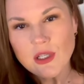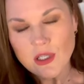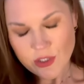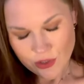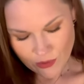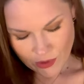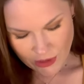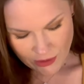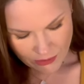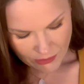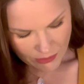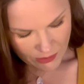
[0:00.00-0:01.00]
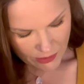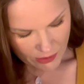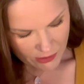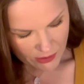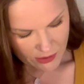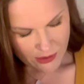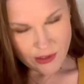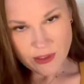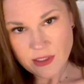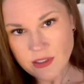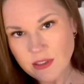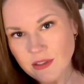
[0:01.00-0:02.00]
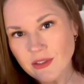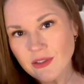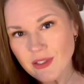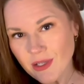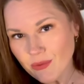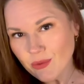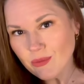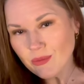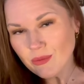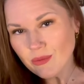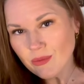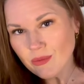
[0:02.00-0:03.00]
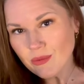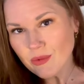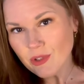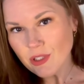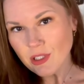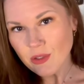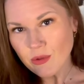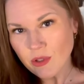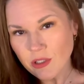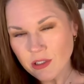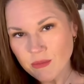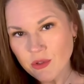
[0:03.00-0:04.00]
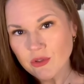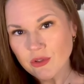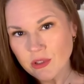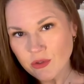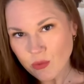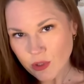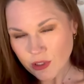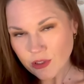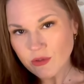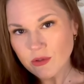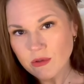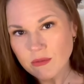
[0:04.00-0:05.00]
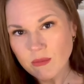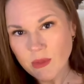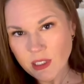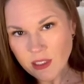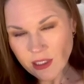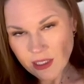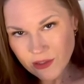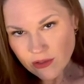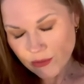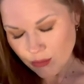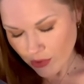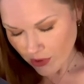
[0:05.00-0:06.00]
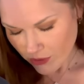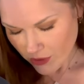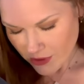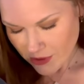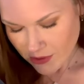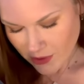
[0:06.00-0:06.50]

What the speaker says: So again, this is a distant devil that you are emotionally working through, making excellent progress.